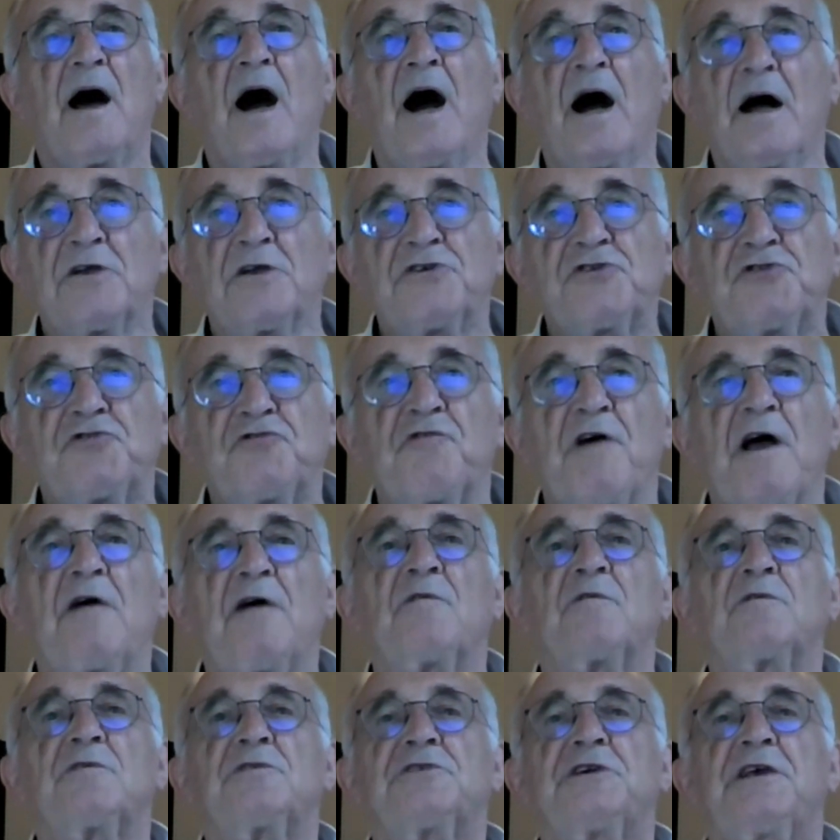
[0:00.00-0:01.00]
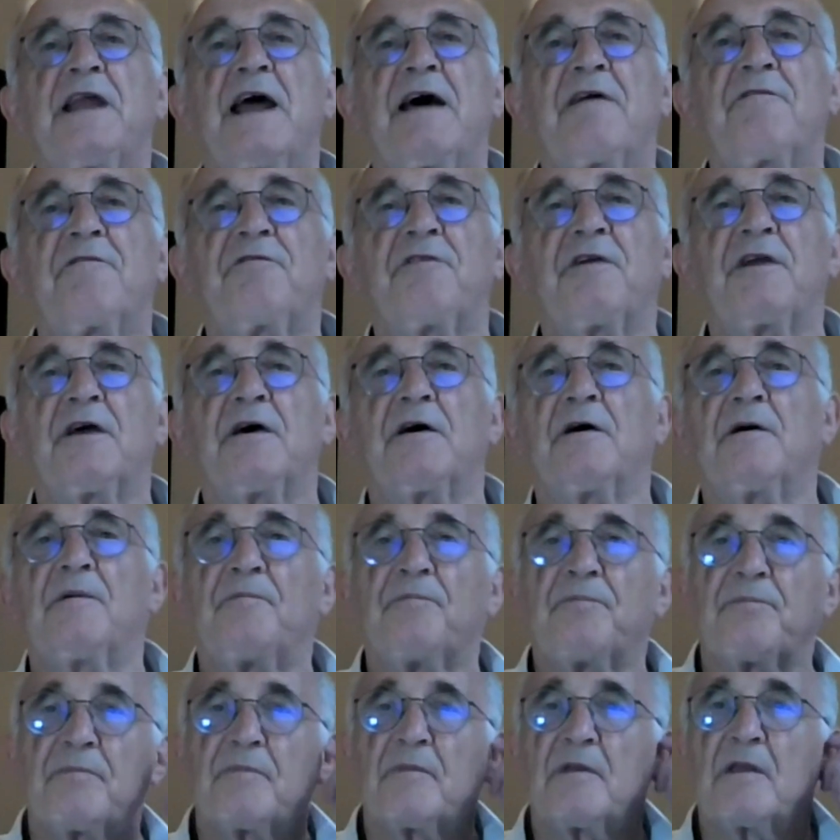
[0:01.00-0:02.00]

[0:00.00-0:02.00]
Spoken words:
harsh droughts in Africa,